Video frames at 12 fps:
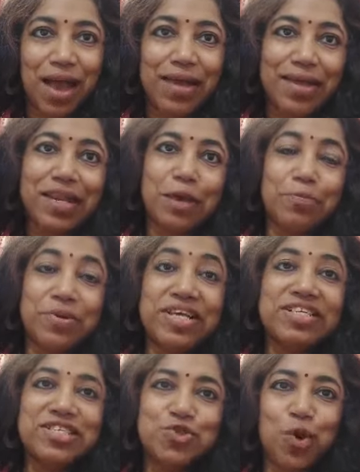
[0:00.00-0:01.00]
and an
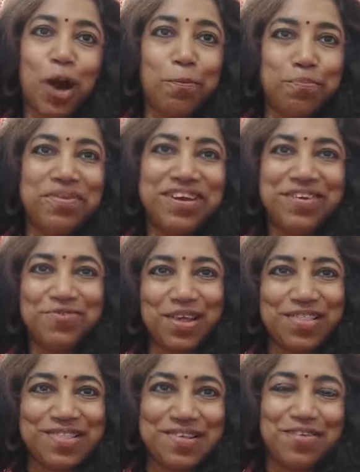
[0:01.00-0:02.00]
ability to update
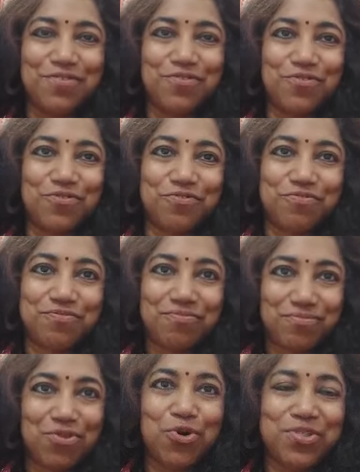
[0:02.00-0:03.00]
oneself
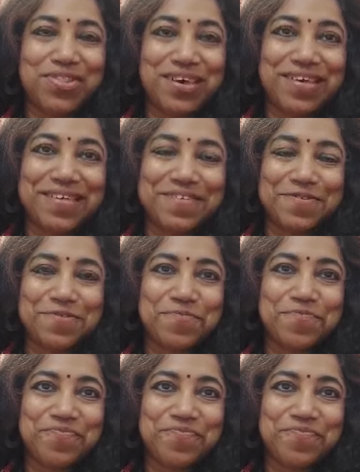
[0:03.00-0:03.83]
on things.